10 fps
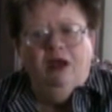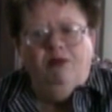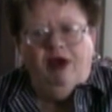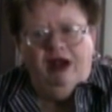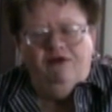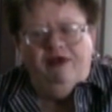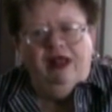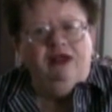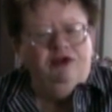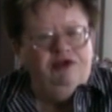
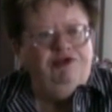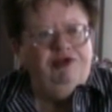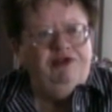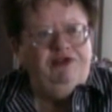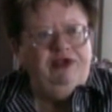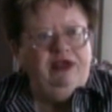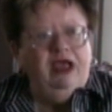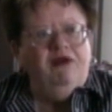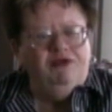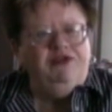Bridalveil in New Jersey
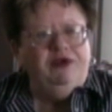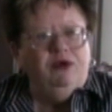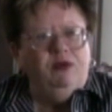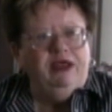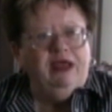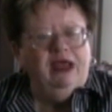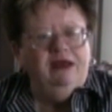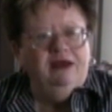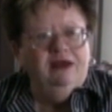every single weekend.